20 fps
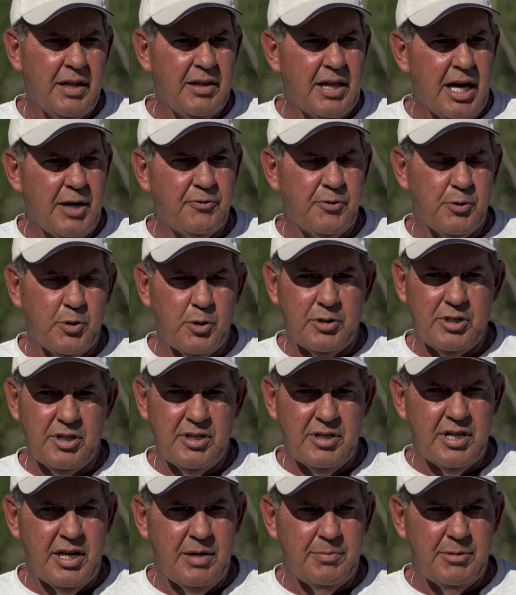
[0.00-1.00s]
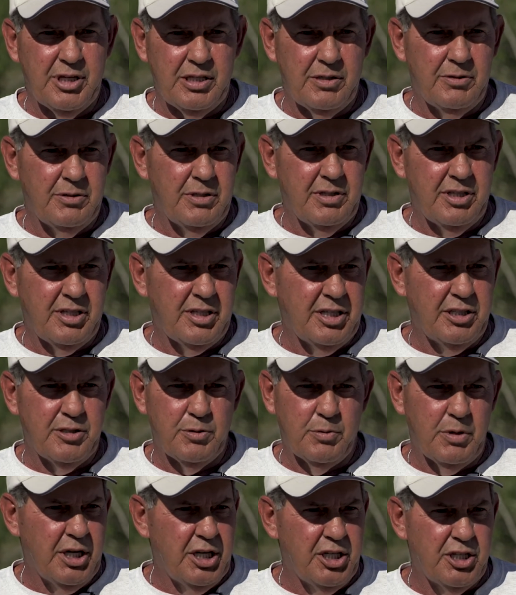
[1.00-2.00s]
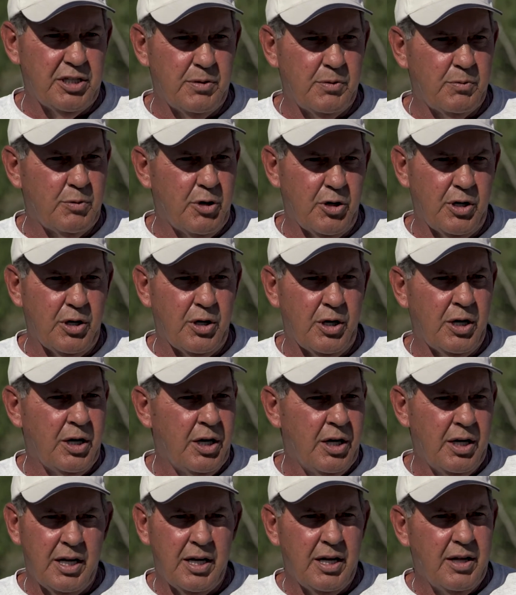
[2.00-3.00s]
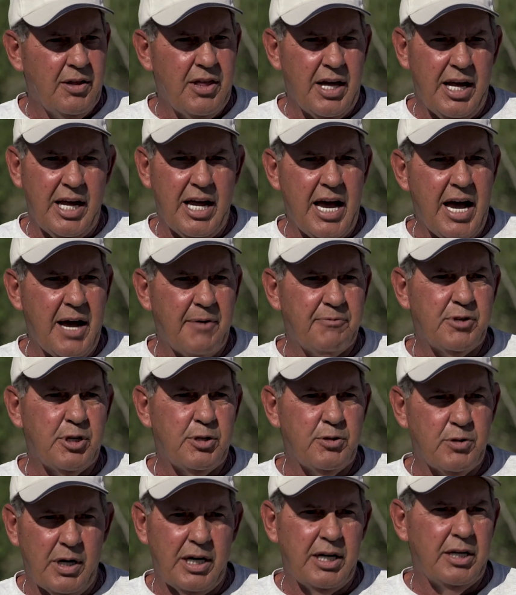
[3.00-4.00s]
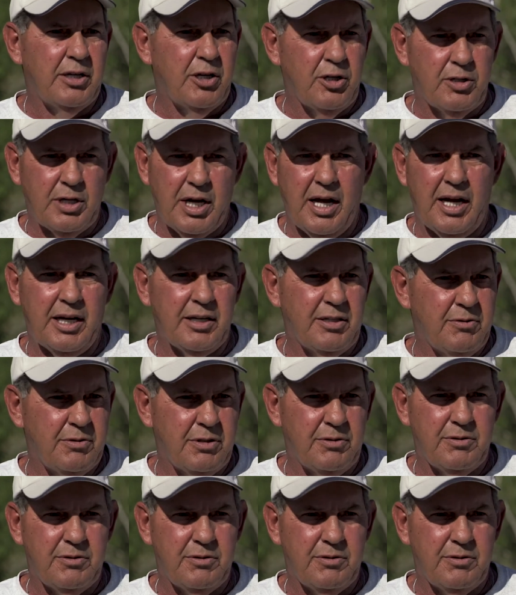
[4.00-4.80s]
That forces them into a situation where they have to drain their tank to